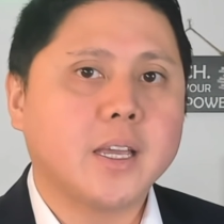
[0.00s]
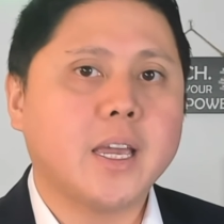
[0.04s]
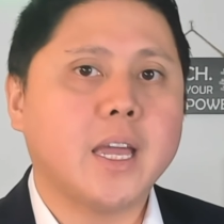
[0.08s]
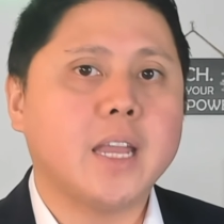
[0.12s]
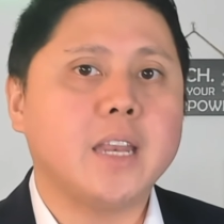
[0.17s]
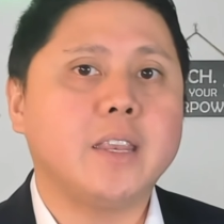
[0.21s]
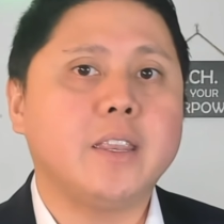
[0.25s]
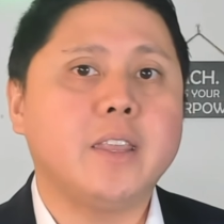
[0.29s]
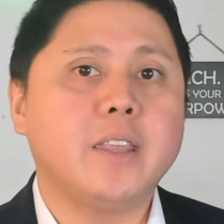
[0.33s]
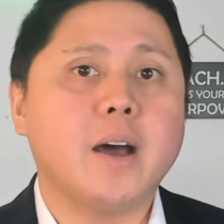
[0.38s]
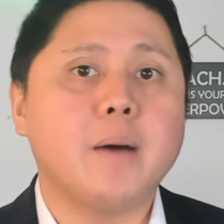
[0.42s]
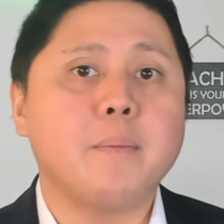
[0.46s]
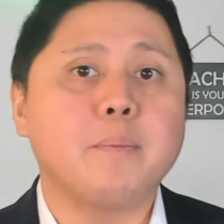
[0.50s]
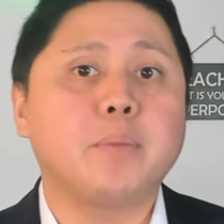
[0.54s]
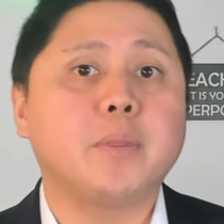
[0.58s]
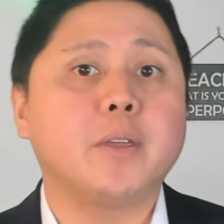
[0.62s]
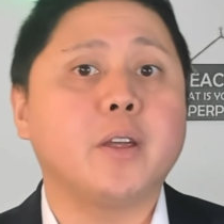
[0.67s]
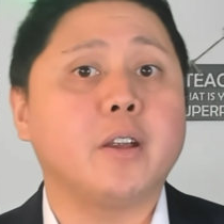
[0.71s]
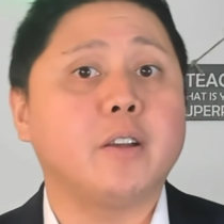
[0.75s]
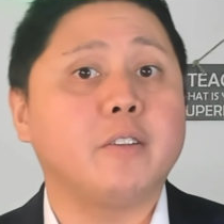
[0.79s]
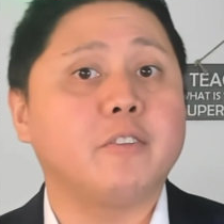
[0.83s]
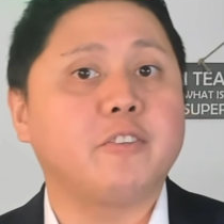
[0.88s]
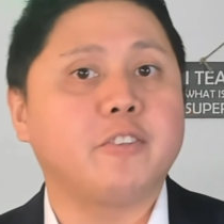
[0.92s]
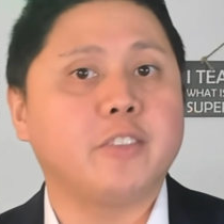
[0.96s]
can dump
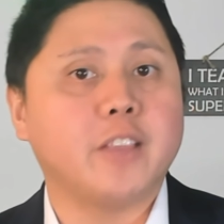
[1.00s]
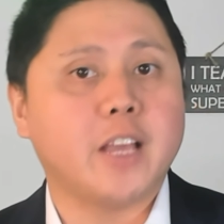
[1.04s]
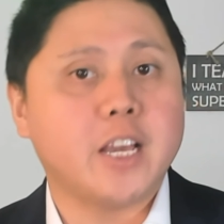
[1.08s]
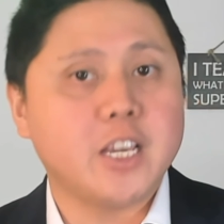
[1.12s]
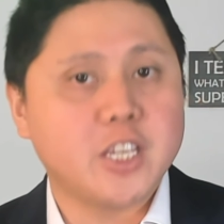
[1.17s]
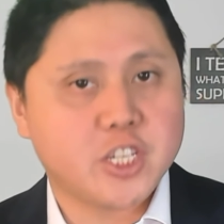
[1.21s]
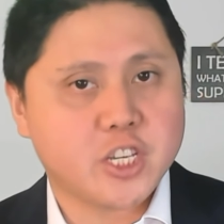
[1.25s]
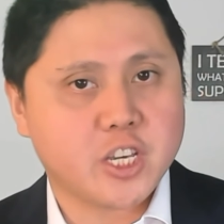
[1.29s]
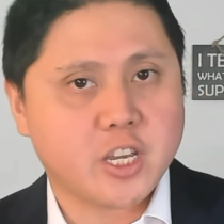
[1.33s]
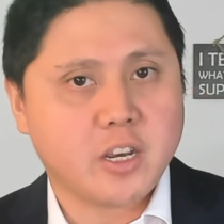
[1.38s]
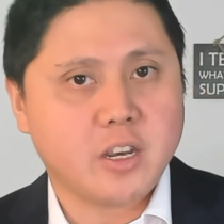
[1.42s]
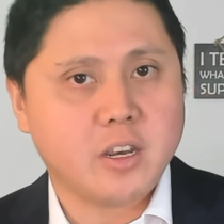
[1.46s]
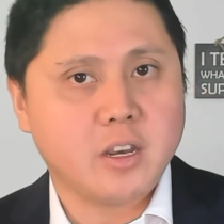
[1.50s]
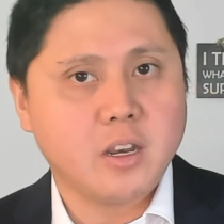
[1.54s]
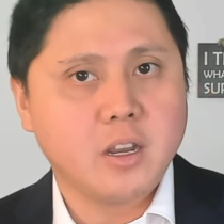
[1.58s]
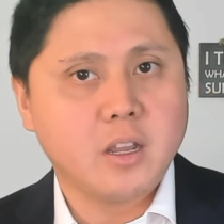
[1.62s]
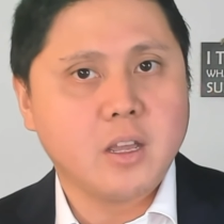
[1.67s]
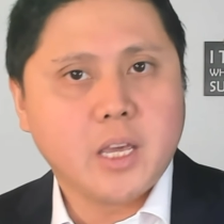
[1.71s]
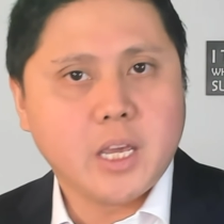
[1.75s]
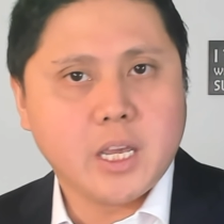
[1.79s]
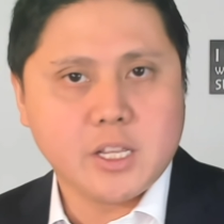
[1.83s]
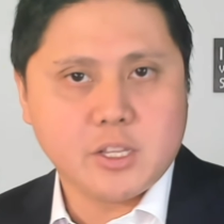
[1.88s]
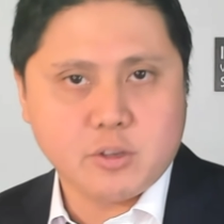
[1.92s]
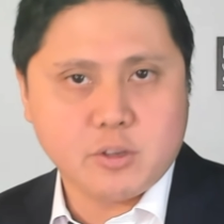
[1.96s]
their inflation
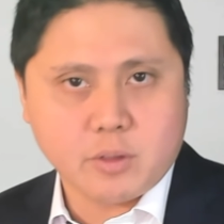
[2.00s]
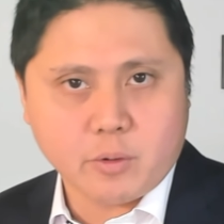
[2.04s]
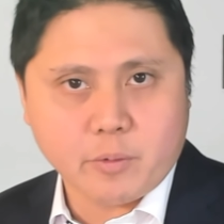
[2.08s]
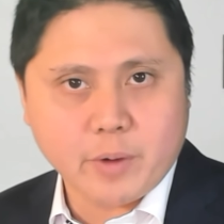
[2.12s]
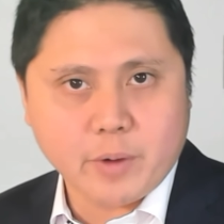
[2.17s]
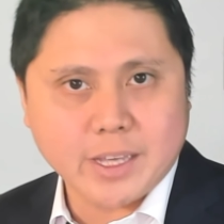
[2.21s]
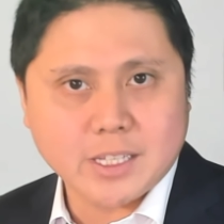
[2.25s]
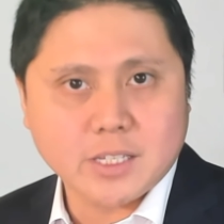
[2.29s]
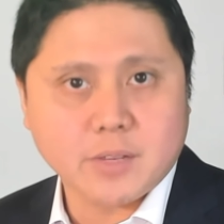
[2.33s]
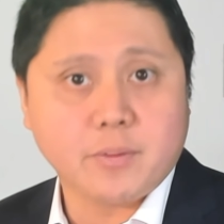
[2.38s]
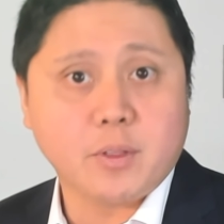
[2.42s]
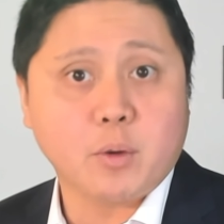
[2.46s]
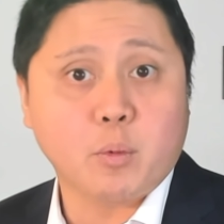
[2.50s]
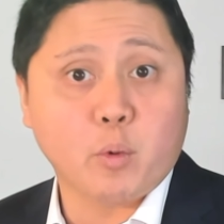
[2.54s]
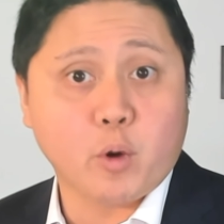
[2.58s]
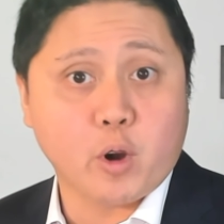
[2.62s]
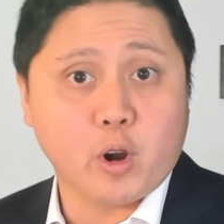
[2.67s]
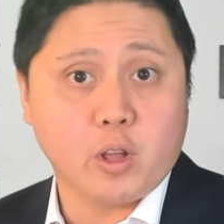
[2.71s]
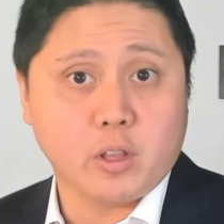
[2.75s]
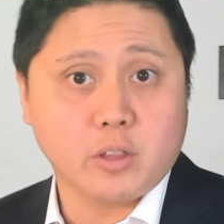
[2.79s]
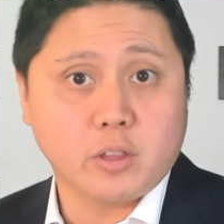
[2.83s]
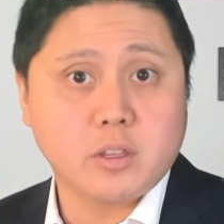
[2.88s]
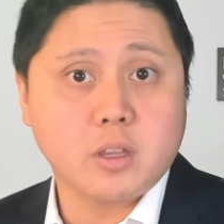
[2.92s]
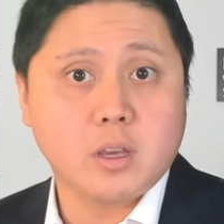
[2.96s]
into the rest of the
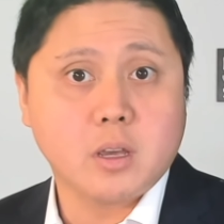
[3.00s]
world.